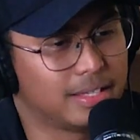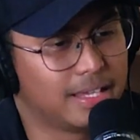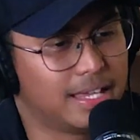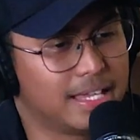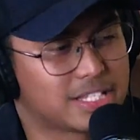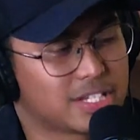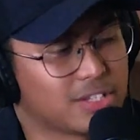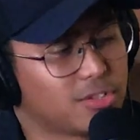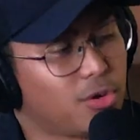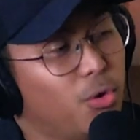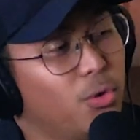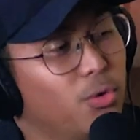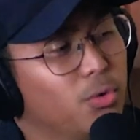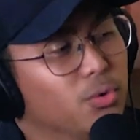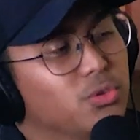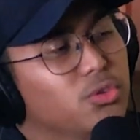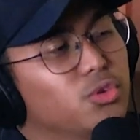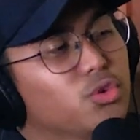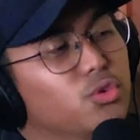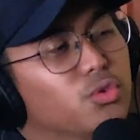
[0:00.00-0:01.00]
it's a
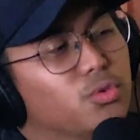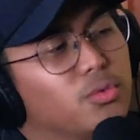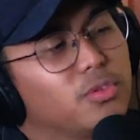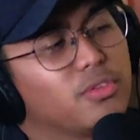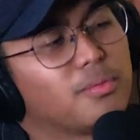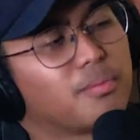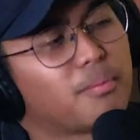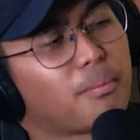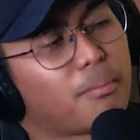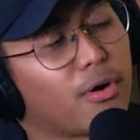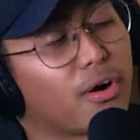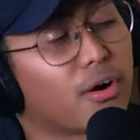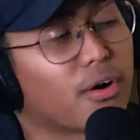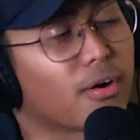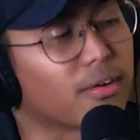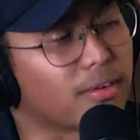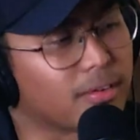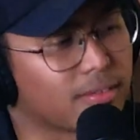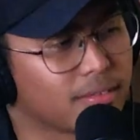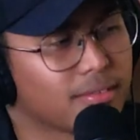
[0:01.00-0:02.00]
whole new
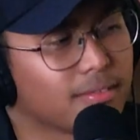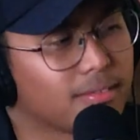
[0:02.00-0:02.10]
part.